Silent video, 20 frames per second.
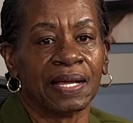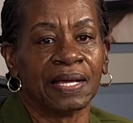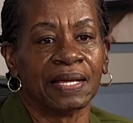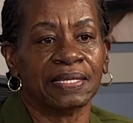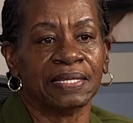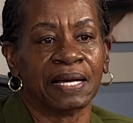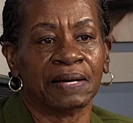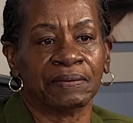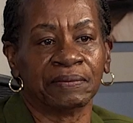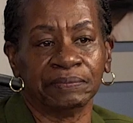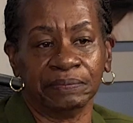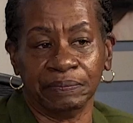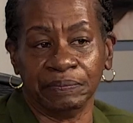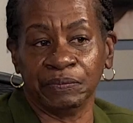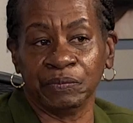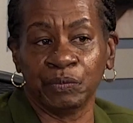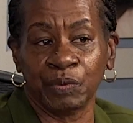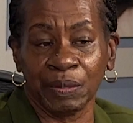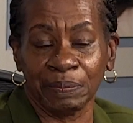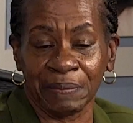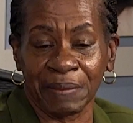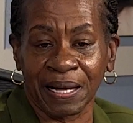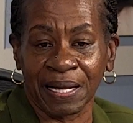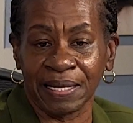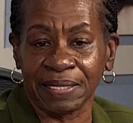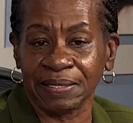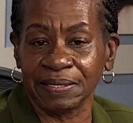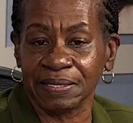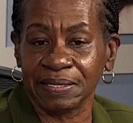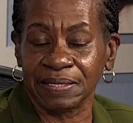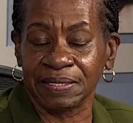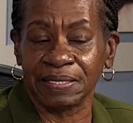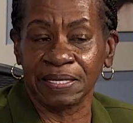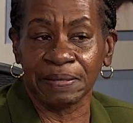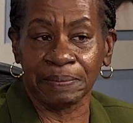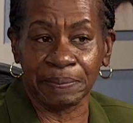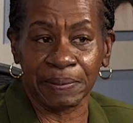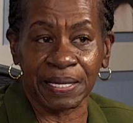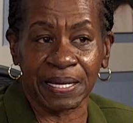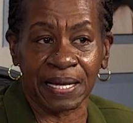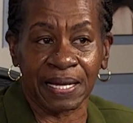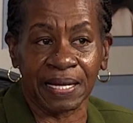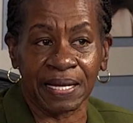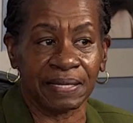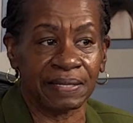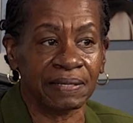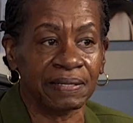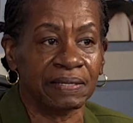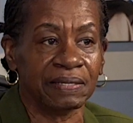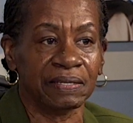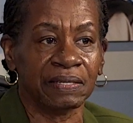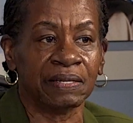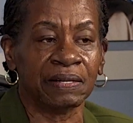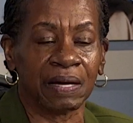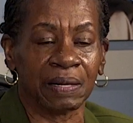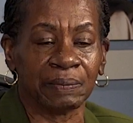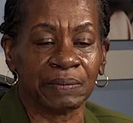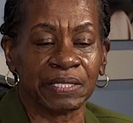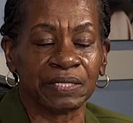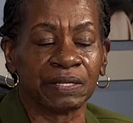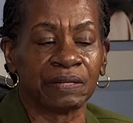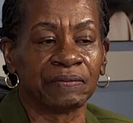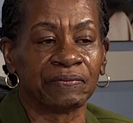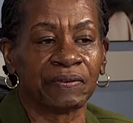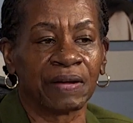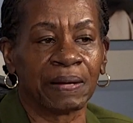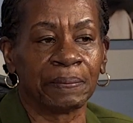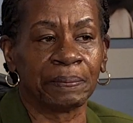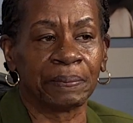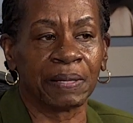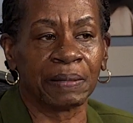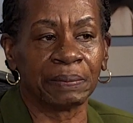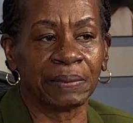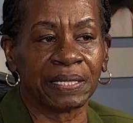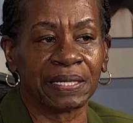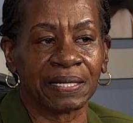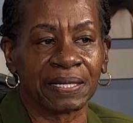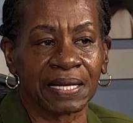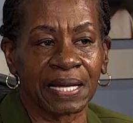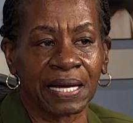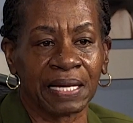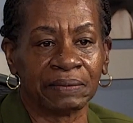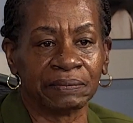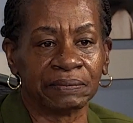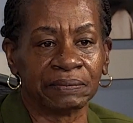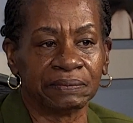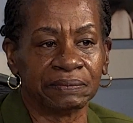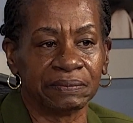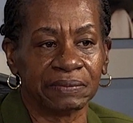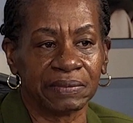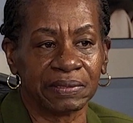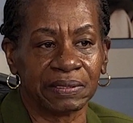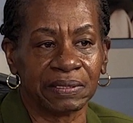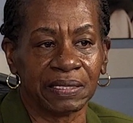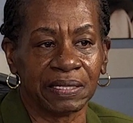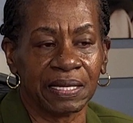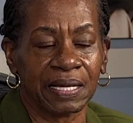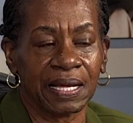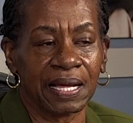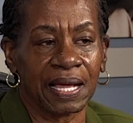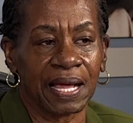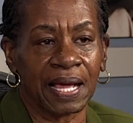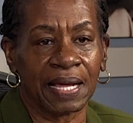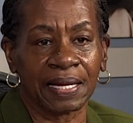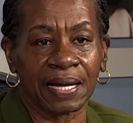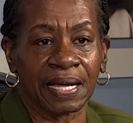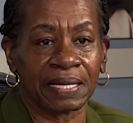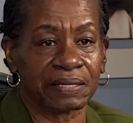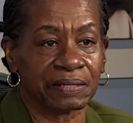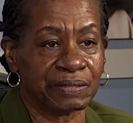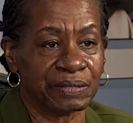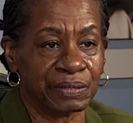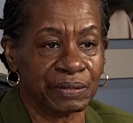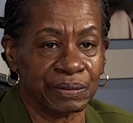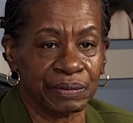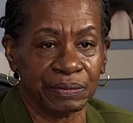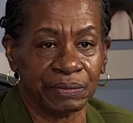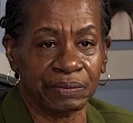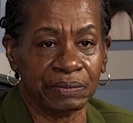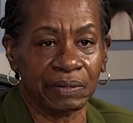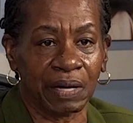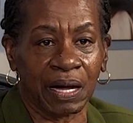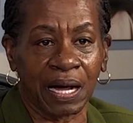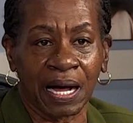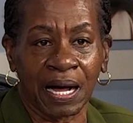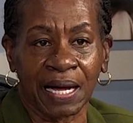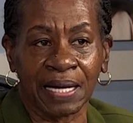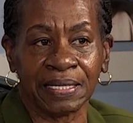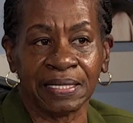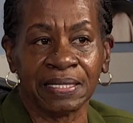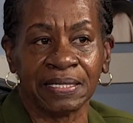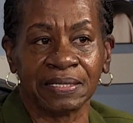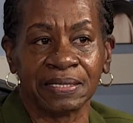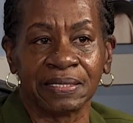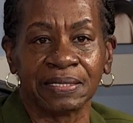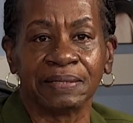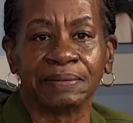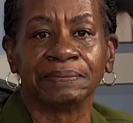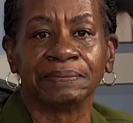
Now, with my CPA, I'm a certified public accountant, and I could do audits.